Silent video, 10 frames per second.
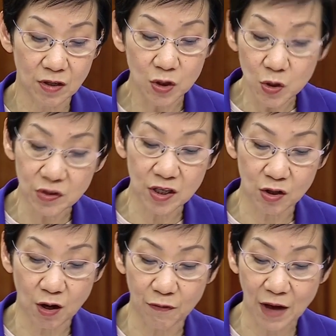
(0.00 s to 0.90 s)

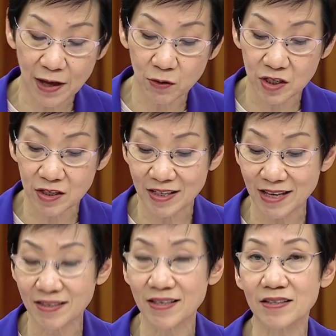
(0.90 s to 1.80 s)
usage of IoT
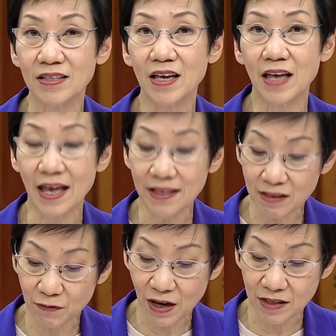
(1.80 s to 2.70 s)
sensors and
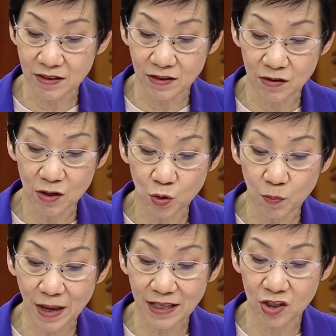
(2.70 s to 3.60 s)
devices to
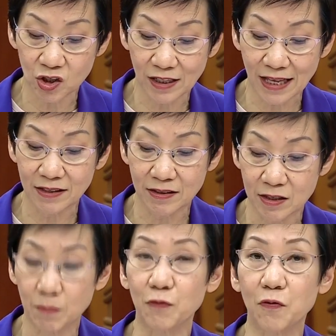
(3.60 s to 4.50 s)
manage
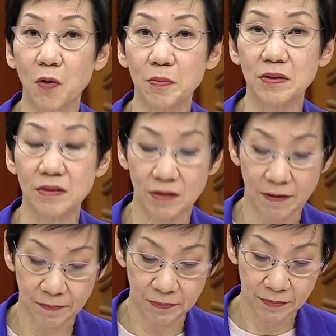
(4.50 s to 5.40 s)
cleanliness performance.
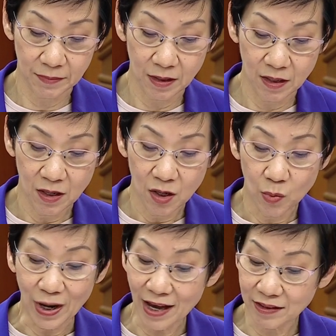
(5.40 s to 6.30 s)

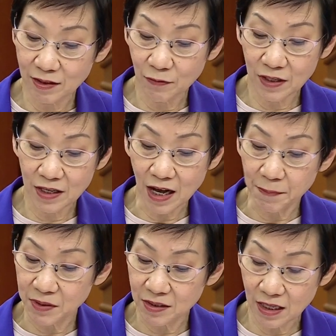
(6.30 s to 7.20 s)
We're actively
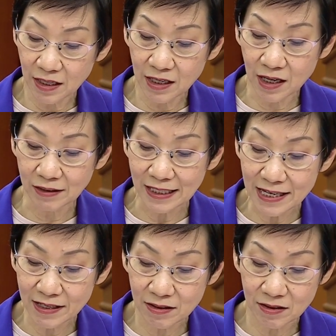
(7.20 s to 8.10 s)
upskilling our
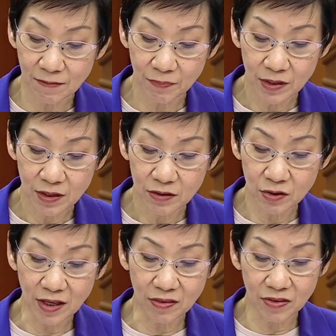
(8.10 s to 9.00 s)
cleaners so
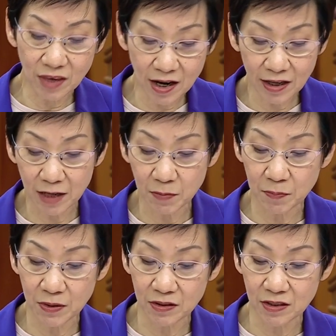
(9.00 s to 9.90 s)
that their
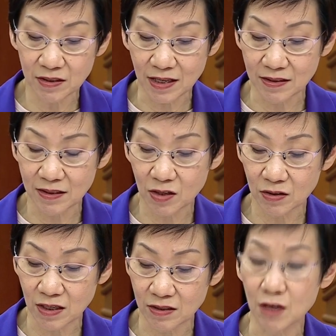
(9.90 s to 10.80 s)
capabilities and skill
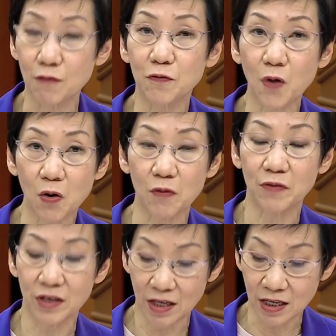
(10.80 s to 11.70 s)
sets evolve
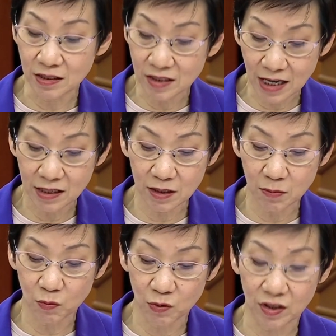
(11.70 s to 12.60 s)
in
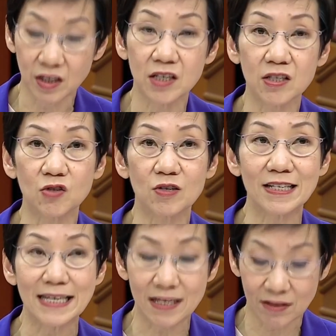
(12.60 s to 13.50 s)
tandem with the industry
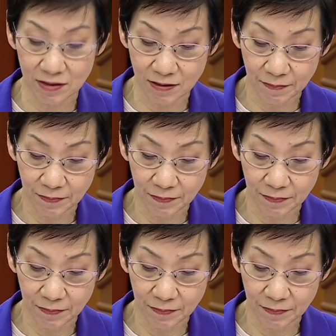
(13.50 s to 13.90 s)
needs.